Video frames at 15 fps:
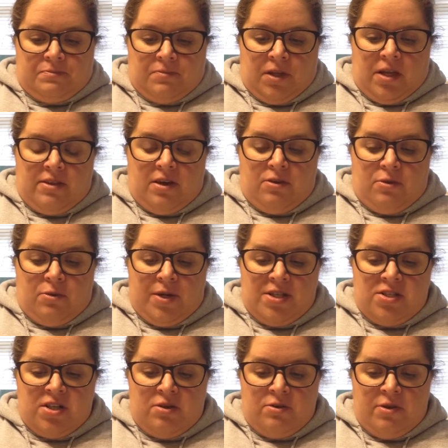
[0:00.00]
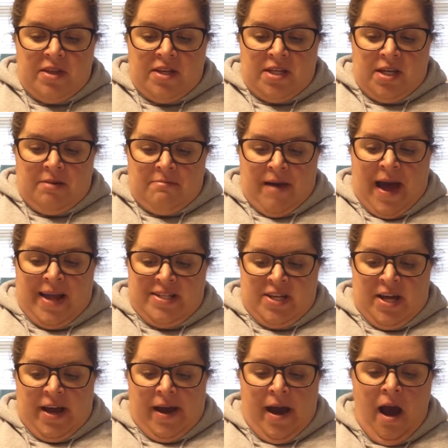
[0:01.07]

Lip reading: Though the witch knew the deep magic,